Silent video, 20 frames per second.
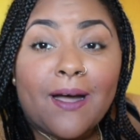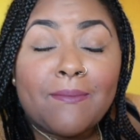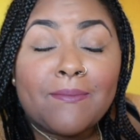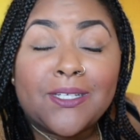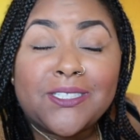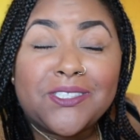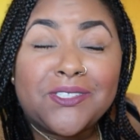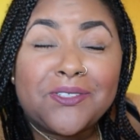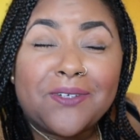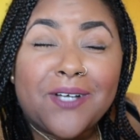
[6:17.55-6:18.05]
I
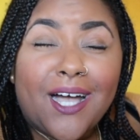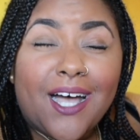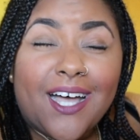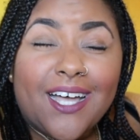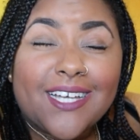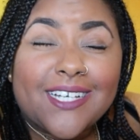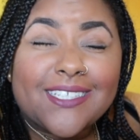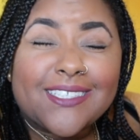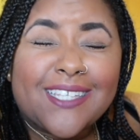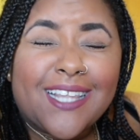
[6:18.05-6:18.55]
missed you
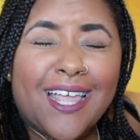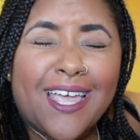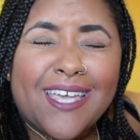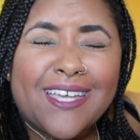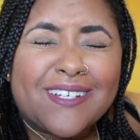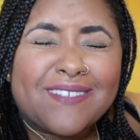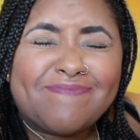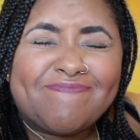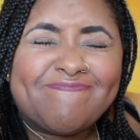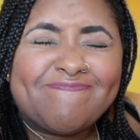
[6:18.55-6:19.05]
guys.
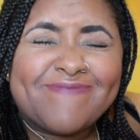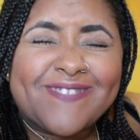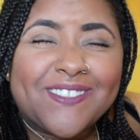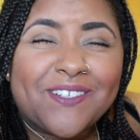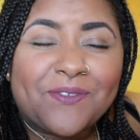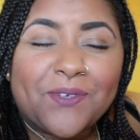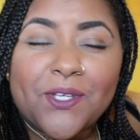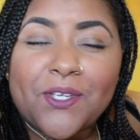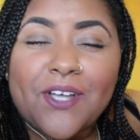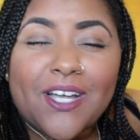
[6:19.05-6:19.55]
Like,
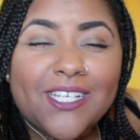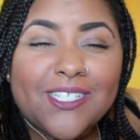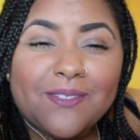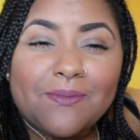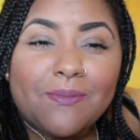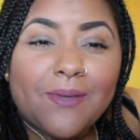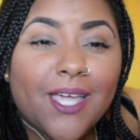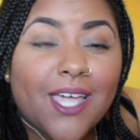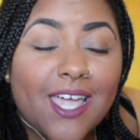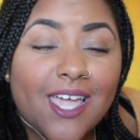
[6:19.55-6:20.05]
where you guys
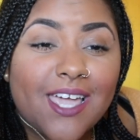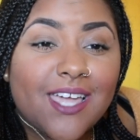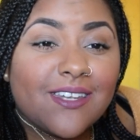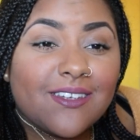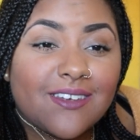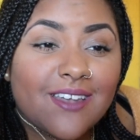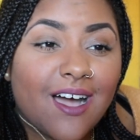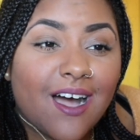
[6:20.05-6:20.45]
been?